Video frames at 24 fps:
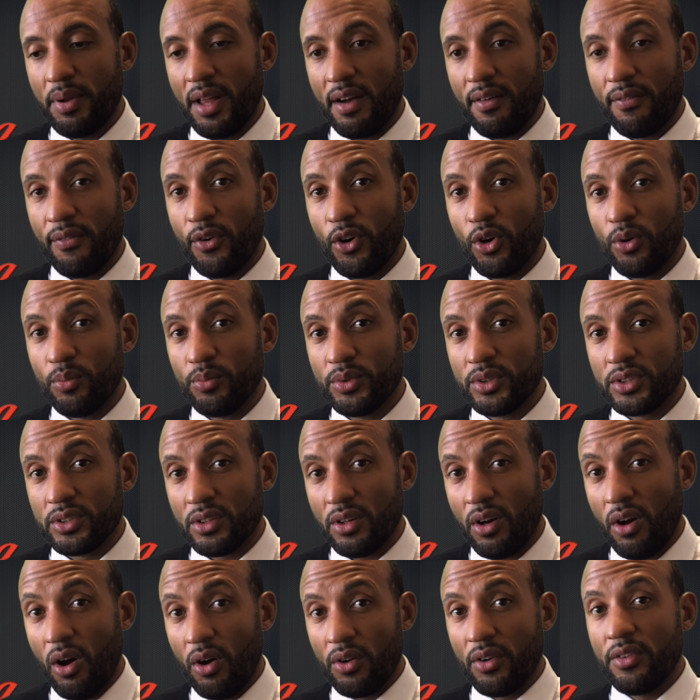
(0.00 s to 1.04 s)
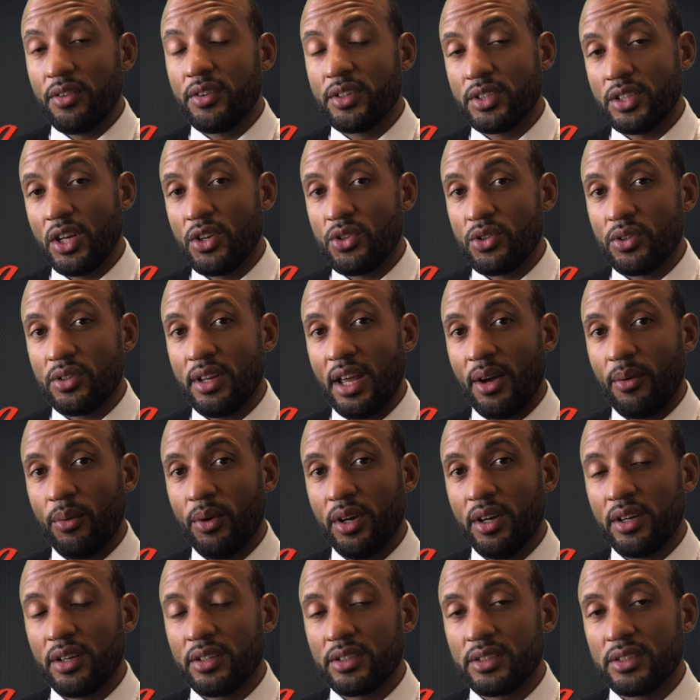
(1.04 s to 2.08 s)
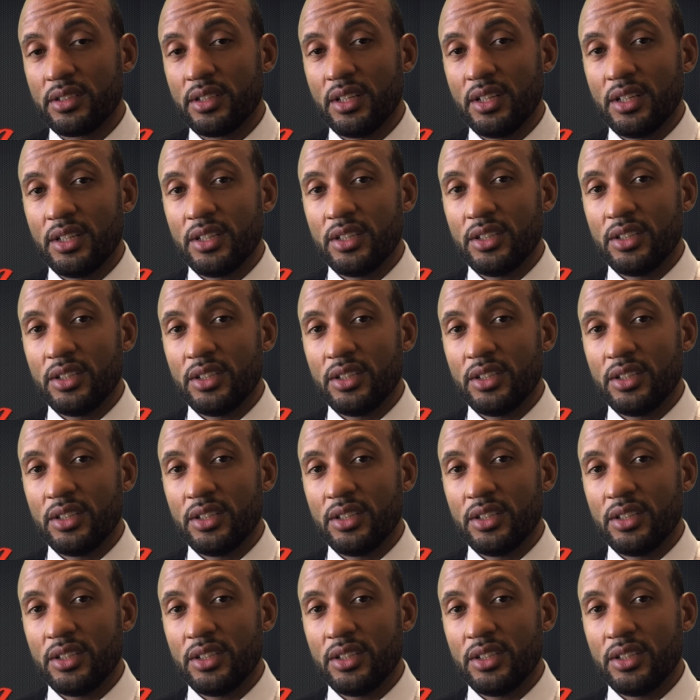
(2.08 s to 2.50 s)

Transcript: platforms on the social networks,